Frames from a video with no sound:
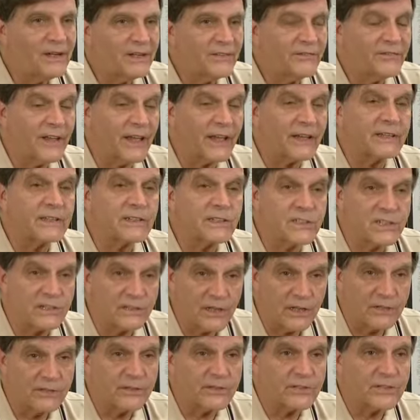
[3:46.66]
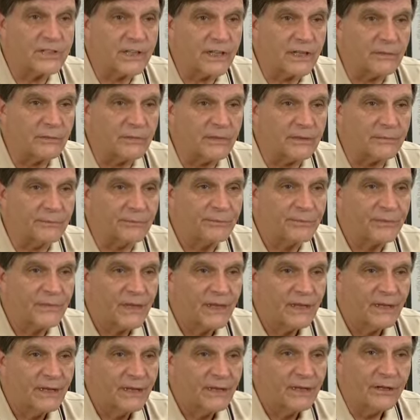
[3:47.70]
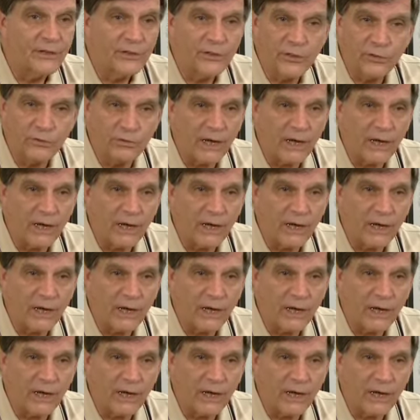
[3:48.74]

an effect is an understatement. You're